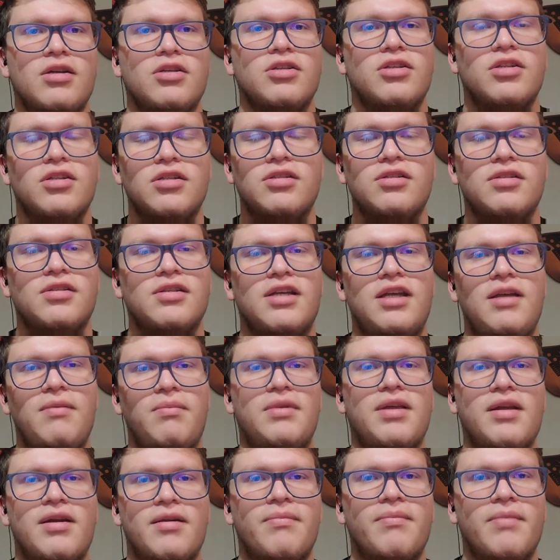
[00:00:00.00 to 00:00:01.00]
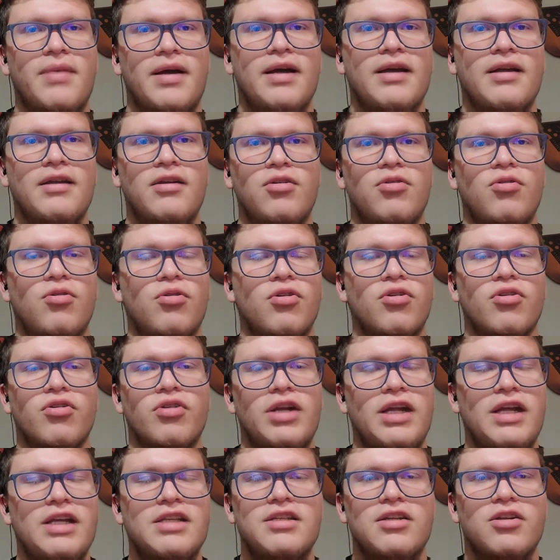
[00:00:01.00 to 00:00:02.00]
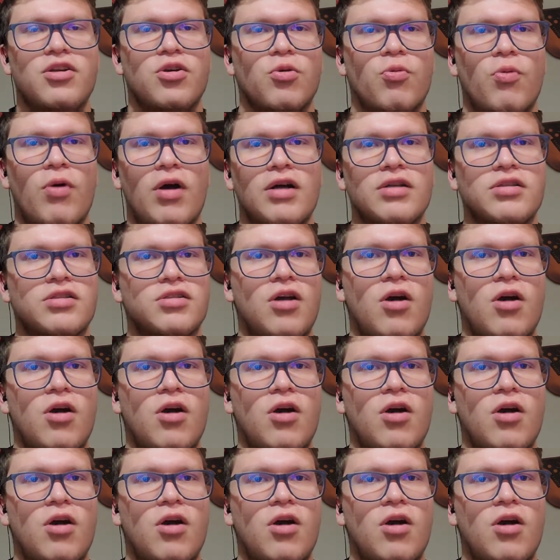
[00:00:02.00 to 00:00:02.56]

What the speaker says: Just keep that in mind. Know your needs and your wants.